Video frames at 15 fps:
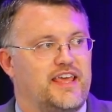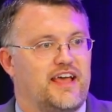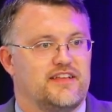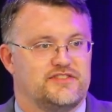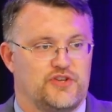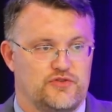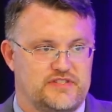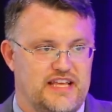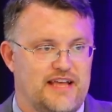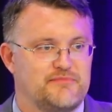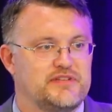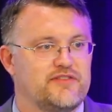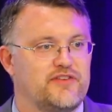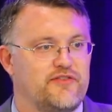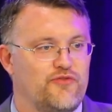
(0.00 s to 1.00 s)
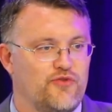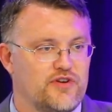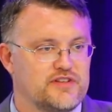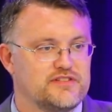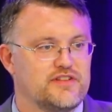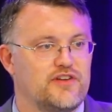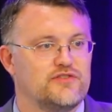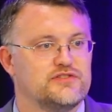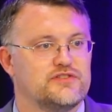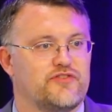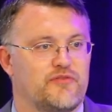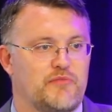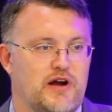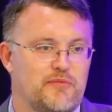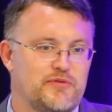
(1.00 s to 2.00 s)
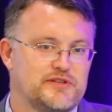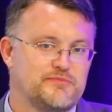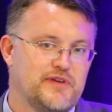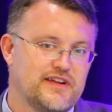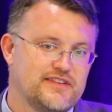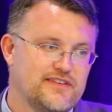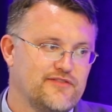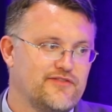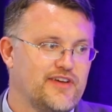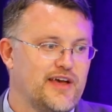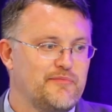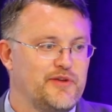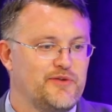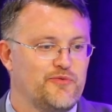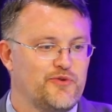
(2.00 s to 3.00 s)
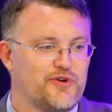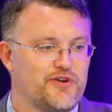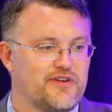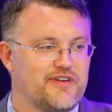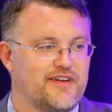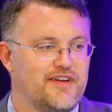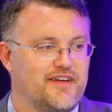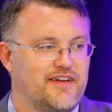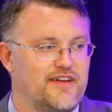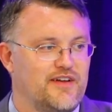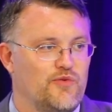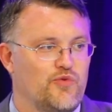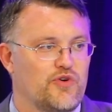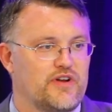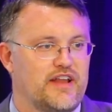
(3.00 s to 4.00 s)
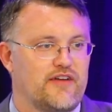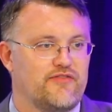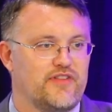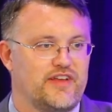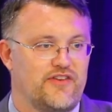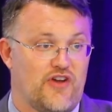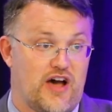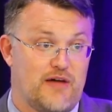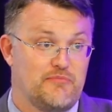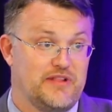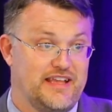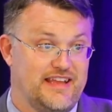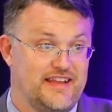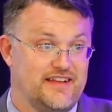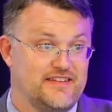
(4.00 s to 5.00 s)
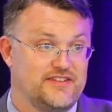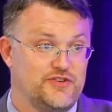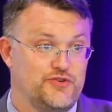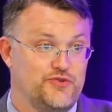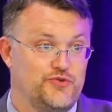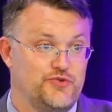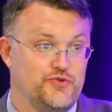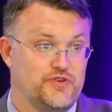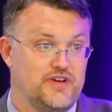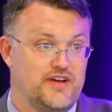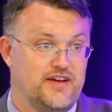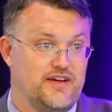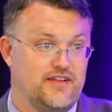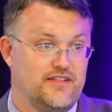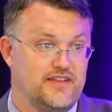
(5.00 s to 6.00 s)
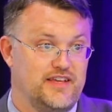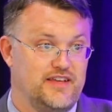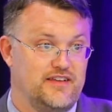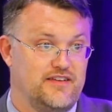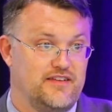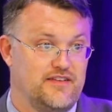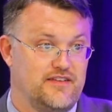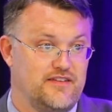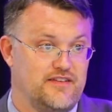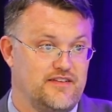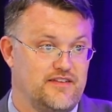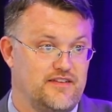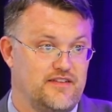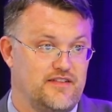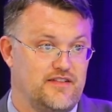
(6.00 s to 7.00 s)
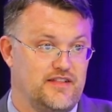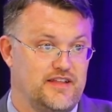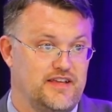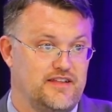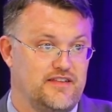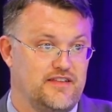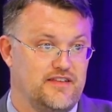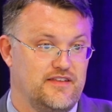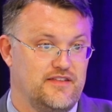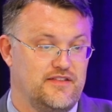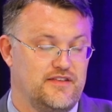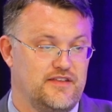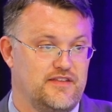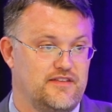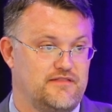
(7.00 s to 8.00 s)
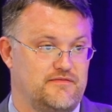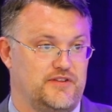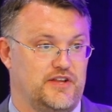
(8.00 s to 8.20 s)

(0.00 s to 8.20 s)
Yeah, so SAB 74 disclosures from our perspective, I mean, we're definitely not planning to lead the